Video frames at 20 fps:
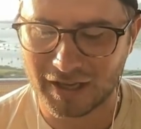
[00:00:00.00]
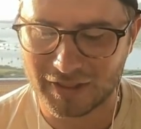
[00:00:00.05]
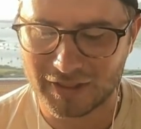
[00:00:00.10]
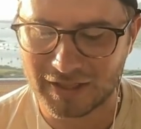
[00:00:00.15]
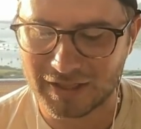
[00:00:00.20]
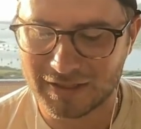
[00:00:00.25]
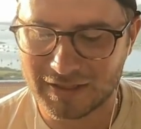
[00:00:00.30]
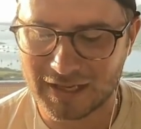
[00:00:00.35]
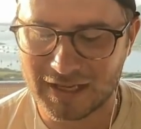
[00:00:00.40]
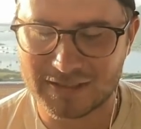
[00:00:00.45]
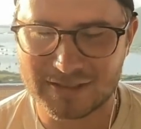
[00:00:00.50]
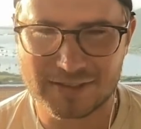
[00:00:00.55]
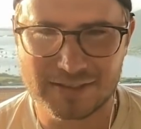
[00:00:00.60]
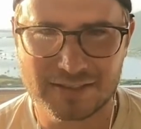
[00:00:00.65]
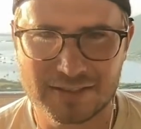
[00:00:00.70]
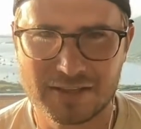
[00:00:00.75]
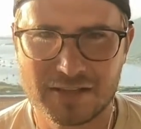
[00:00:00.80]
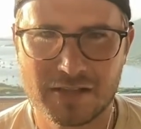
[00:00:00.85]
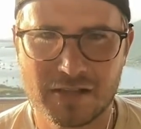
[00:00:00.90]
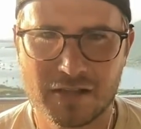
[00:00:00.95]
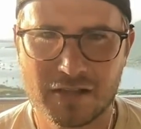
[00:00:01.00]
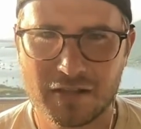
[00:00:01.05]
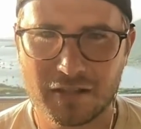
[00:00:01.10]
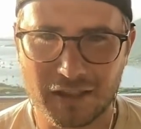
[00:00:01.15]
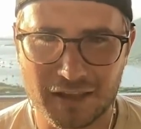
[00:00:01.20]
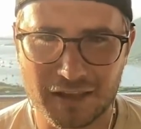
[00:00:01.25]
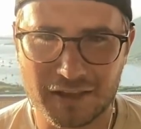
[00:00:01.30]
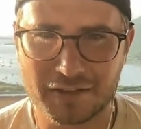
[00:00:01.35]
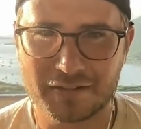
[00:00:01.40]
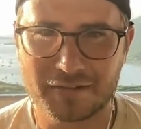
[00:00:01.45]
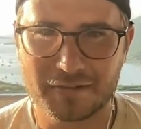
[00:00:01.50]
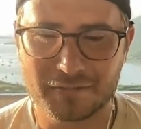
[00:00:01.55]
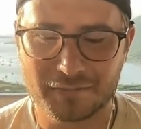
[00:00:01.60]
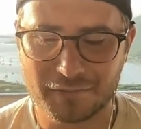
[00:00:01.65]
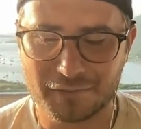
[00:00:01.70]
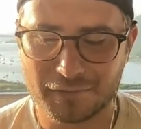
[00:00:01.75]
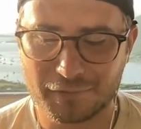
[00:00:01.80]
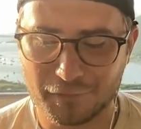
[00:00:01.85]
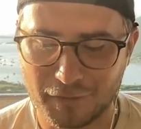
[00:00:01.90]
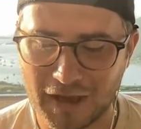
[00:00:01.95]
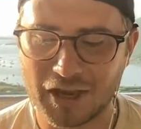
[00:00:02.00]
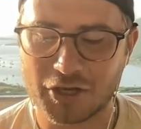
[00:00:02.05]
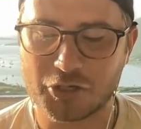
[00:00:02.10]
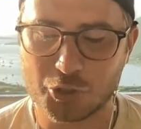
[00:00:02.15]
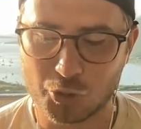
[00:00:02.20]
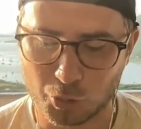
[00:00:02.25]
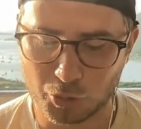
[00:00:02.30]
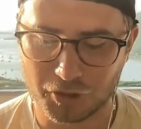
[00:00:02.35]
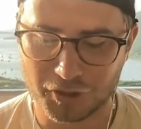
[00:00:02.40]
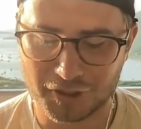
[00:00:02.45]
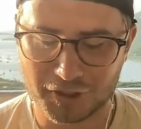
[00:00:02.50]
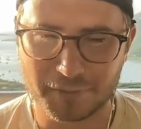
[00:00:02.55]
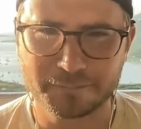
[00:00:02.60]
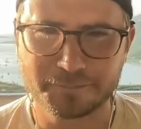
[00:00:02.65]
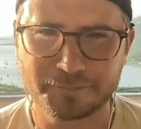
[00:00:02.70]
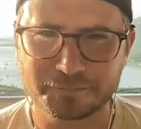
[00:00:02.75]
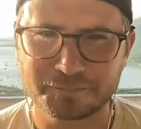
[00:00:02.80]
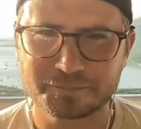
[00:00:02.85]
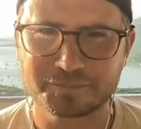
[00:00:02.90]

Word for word: I think that's like factually,